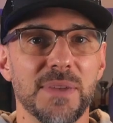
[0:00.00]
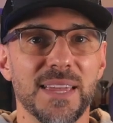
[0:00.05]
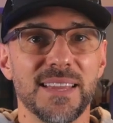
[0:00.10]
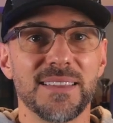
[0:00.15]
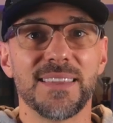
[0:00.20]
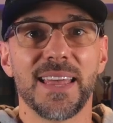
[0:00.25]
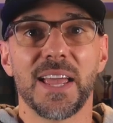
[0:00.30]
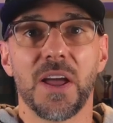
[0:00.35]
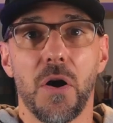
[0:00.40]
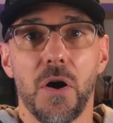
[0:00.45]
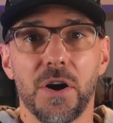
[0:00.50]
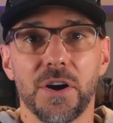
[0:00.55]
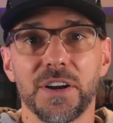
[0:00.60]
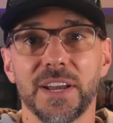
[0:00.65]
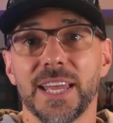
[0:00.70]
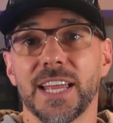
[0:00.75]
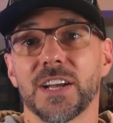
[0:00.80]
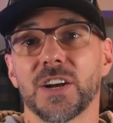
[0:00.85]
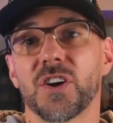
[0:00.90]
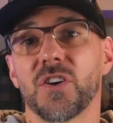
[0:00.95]
mean they
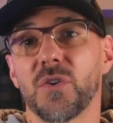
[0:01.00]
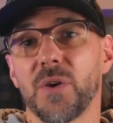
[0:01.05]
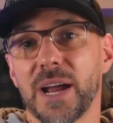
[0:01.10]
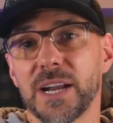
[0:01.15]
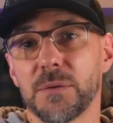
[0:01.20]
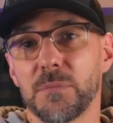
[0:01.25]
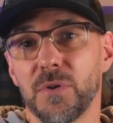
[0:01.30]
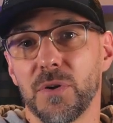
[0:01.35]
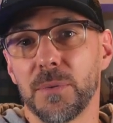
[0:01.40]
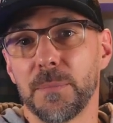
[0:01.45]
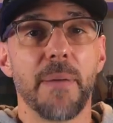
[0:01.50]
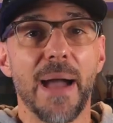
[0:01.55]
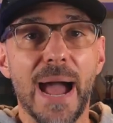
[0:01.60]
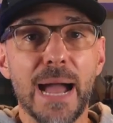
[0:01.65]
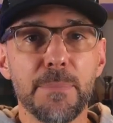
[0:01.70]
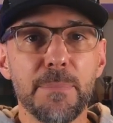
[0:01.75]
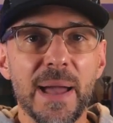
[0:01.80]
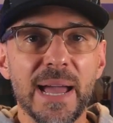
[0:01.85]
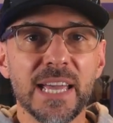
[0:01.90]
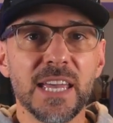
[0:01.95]
aren't incredible.
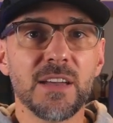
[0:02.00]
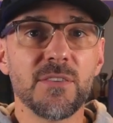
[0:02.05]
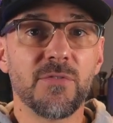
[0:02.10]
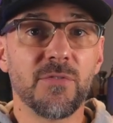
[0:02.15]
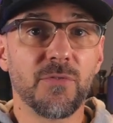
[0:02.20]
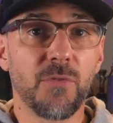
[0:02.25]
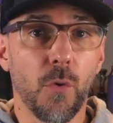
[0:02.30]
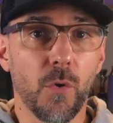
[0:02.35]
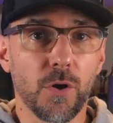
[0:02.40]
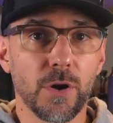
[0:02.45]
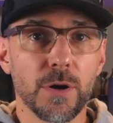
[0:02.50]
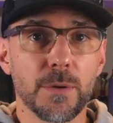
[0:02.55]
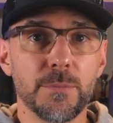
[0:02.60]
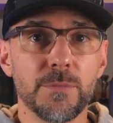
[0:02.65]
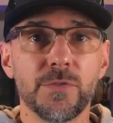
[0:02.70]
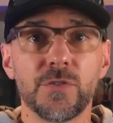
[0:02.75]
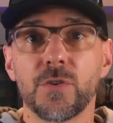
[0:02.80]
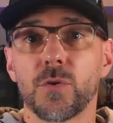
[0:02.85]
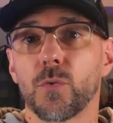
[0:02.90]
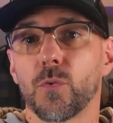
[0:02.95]
Backpacking
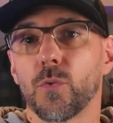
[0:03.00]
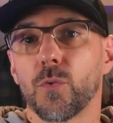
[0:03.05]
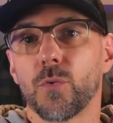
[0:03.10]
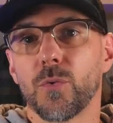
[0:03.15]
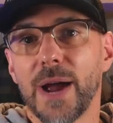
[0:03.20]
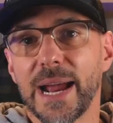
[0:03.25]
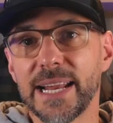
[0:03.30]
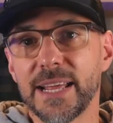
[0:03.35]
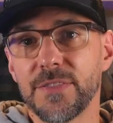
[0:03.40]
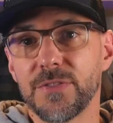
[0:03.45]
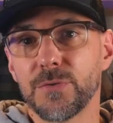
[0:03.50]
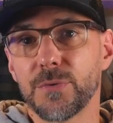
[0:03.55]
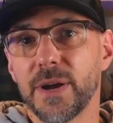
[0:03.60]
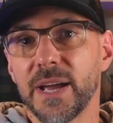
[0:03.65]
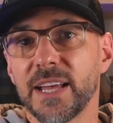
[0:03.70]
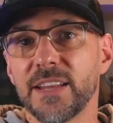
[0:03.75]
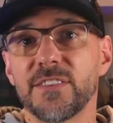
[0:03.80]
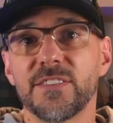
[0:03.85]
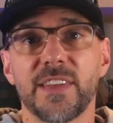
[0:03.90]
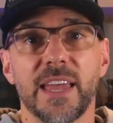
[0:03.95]
forums, Reddit
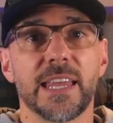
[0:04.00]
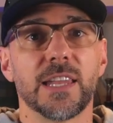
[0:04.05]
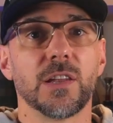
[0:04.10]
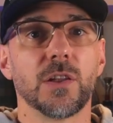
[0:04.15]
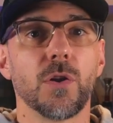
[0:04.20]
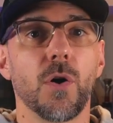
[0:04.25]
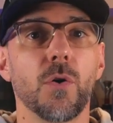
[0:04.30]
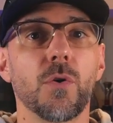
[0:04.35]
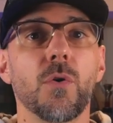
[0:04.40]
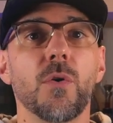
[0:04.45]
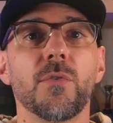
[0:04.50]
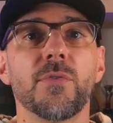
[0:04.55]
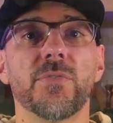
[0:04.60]
threads, and local